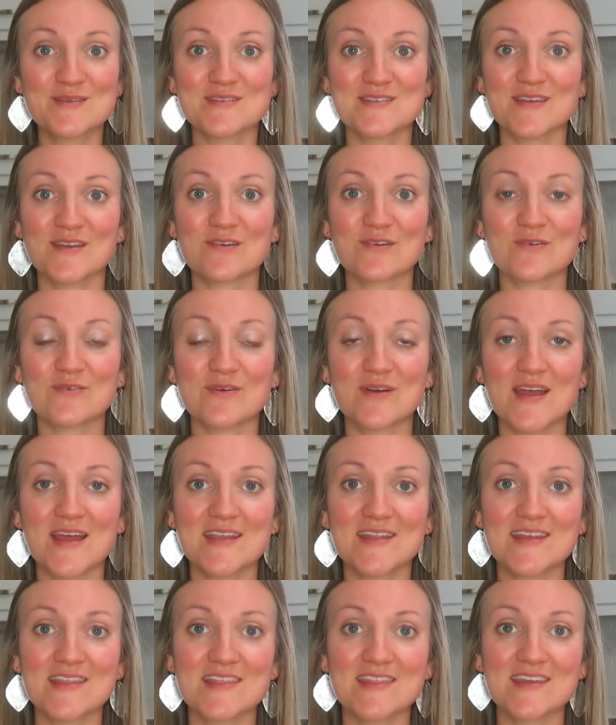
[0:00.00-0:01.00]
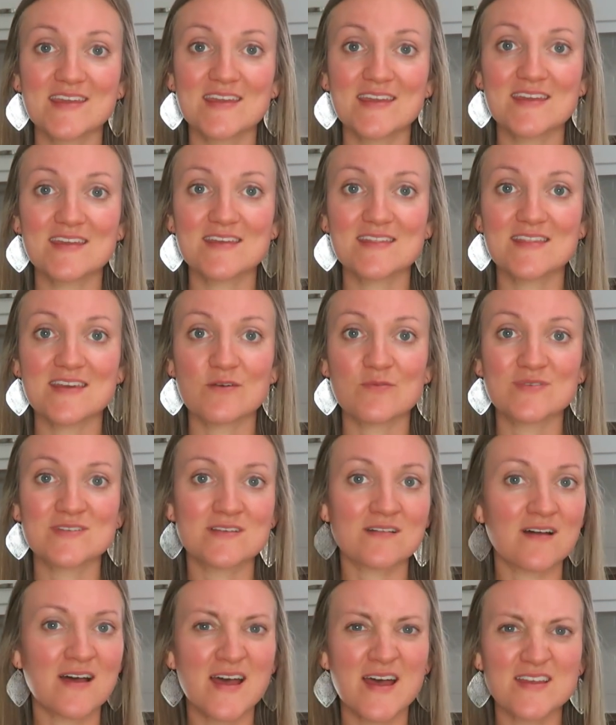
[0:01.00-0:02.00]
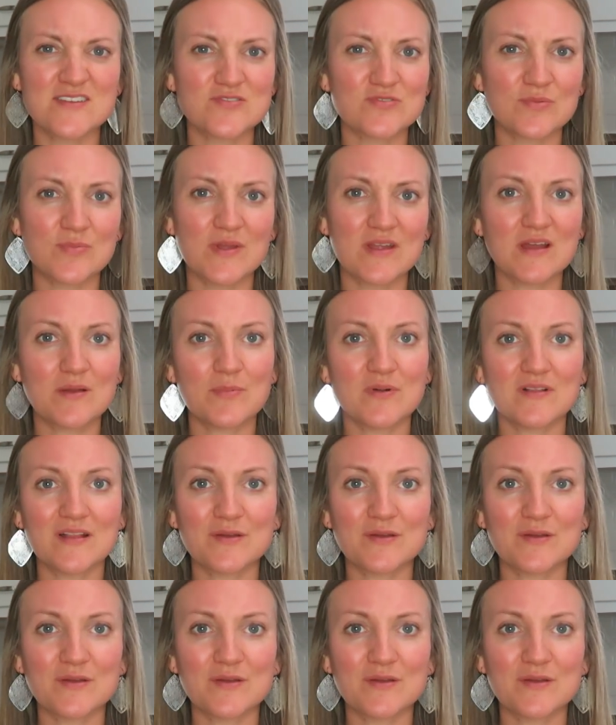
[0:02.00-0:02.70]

so anything that was glass or breakable,